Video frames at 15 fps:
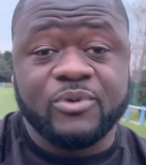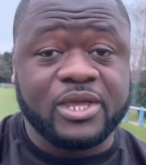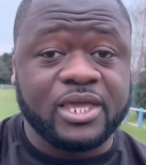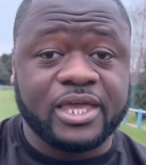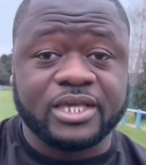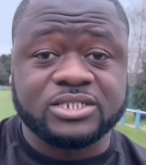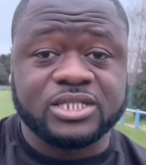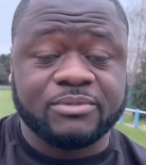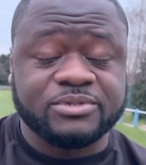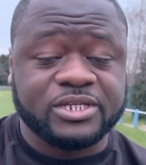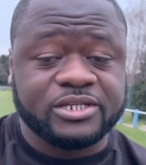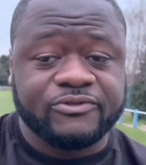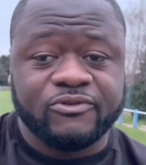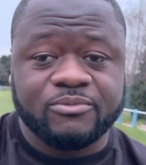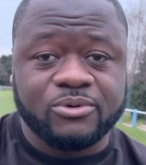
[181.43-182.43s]
we can get Step
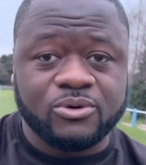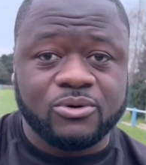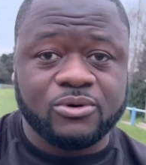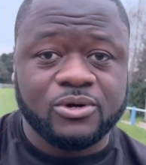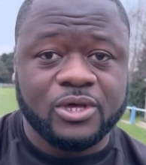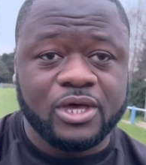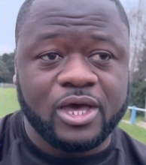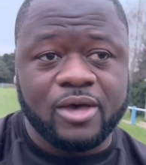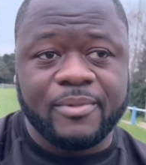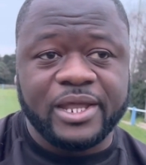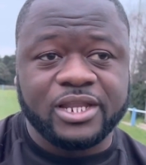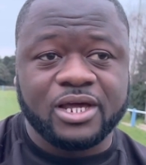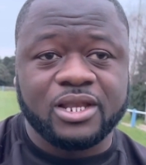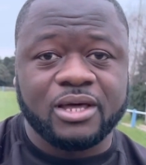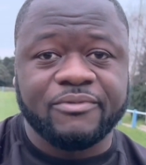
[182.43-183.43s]
Six football at
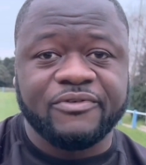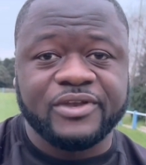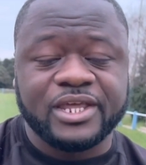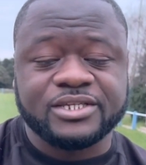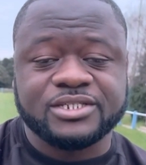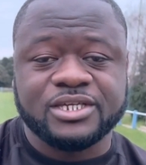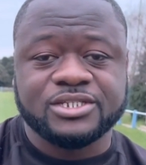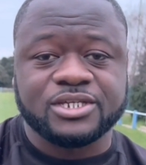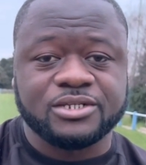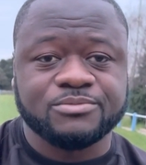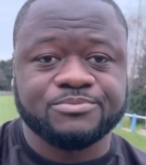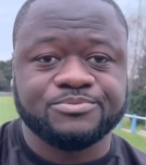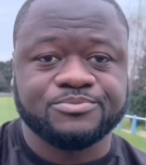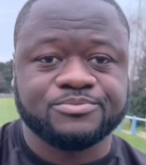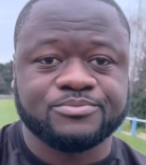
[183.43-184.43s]
the club for next season
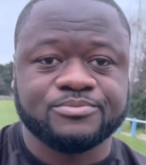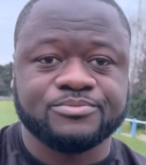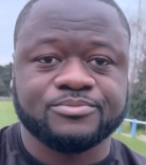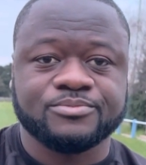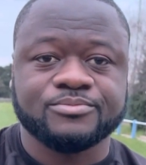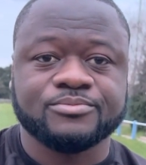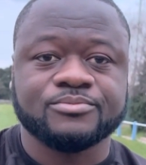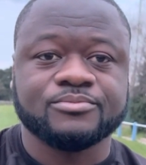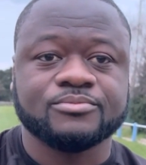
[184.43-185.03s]
and to